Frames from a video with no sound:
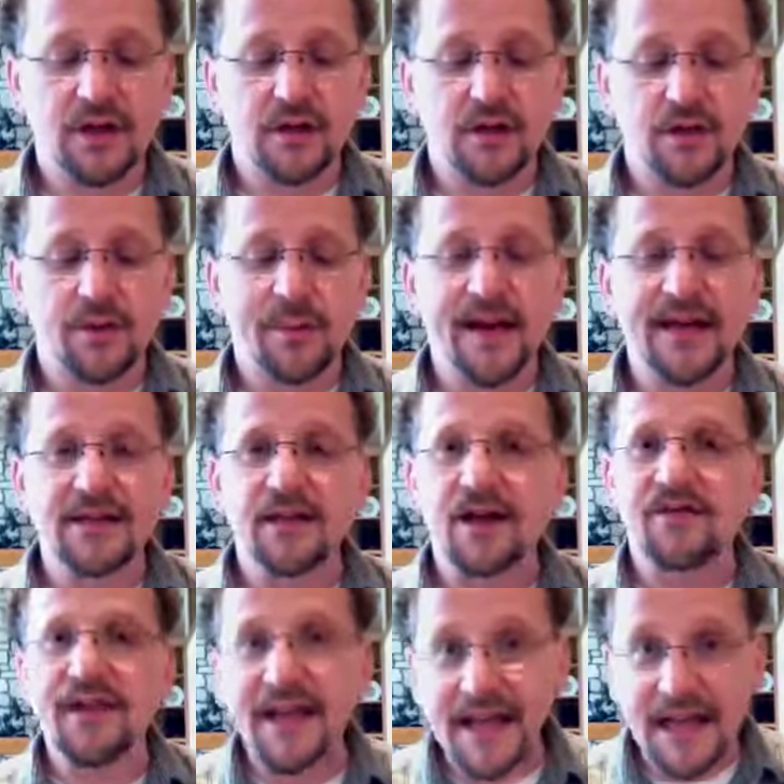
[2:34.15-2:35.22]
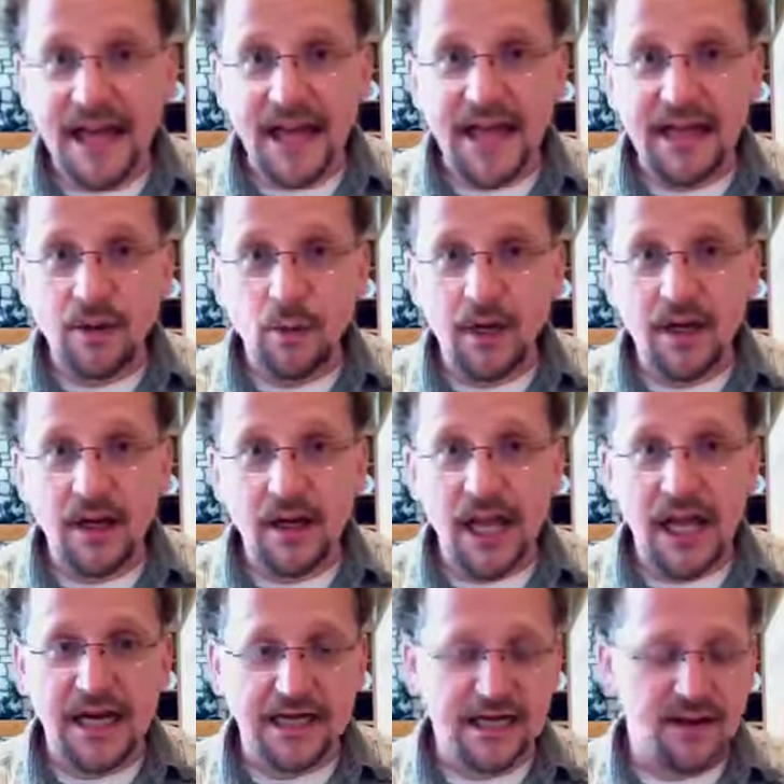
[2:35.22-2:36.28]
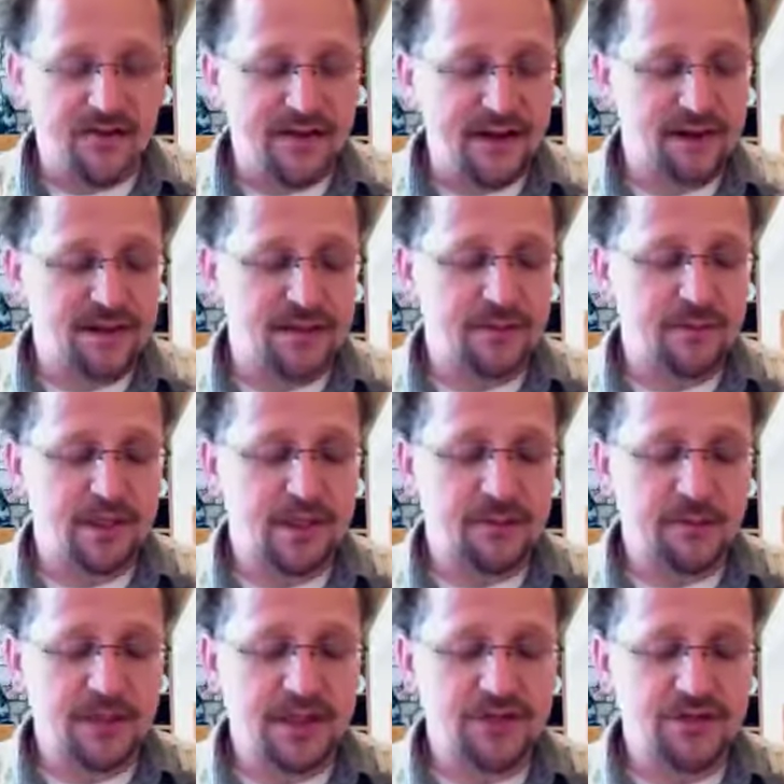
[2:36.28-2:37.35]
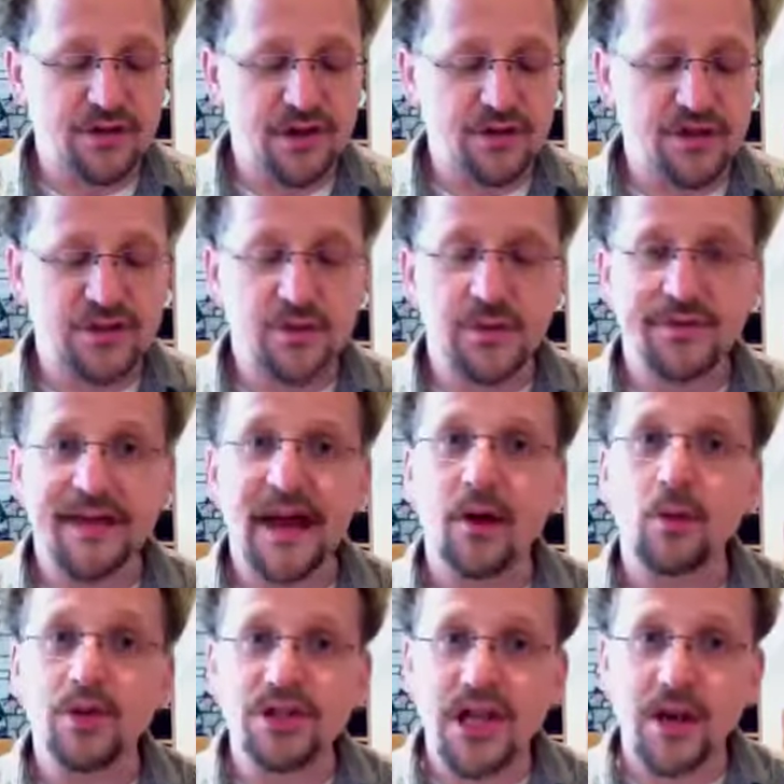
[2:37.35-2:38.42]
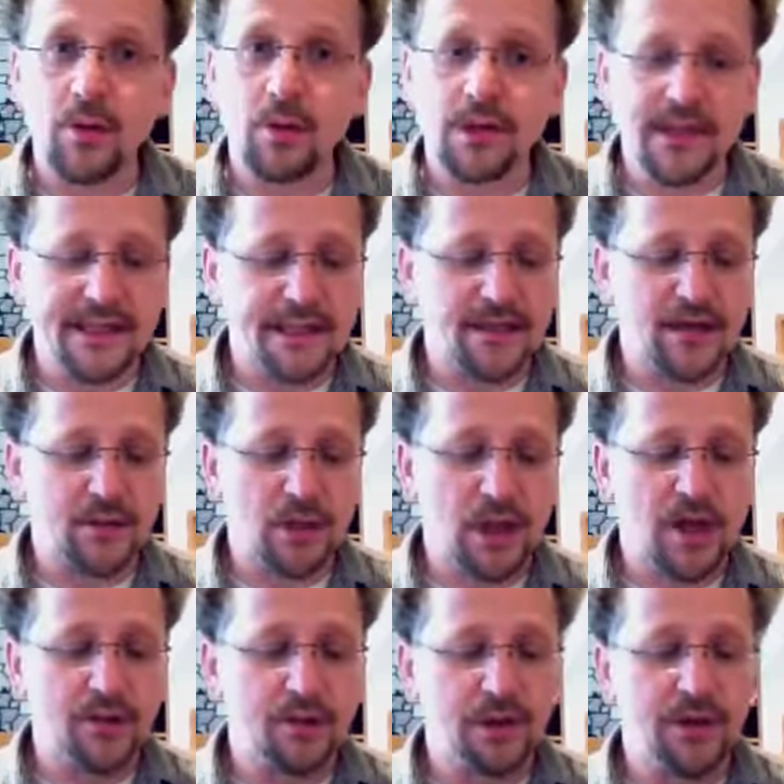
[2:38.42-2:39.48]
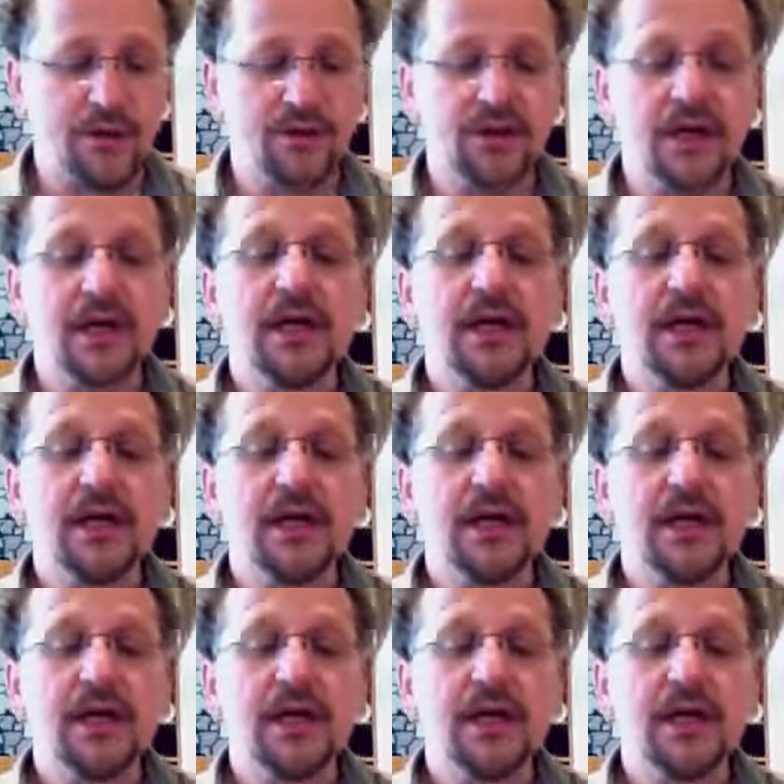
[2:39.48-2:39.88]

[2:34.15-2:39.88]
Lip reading: or the bind off, and I went online and I found some instructions with that, which I will link in the blog post.